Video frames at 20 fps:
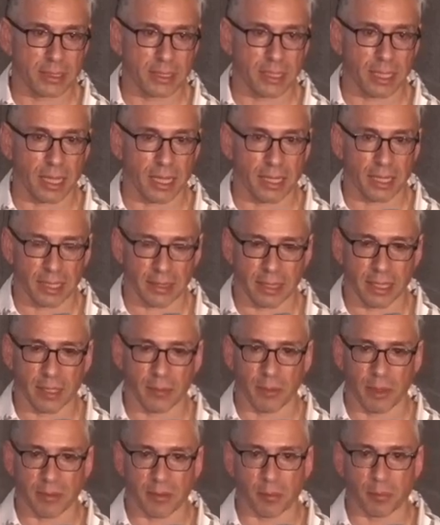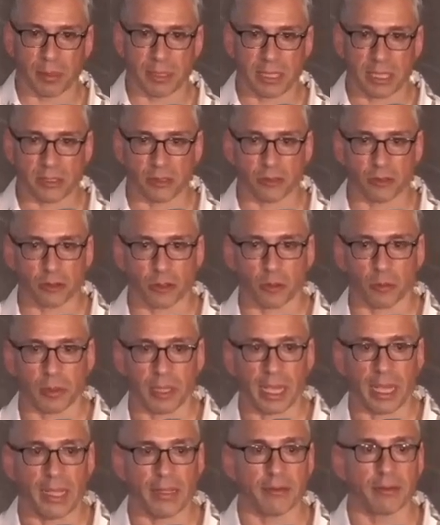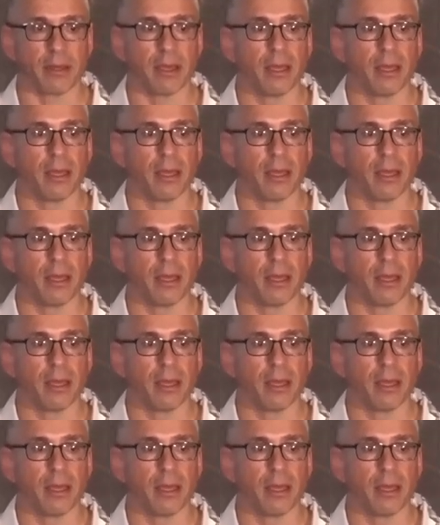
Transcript: And, and I think we have the potential to create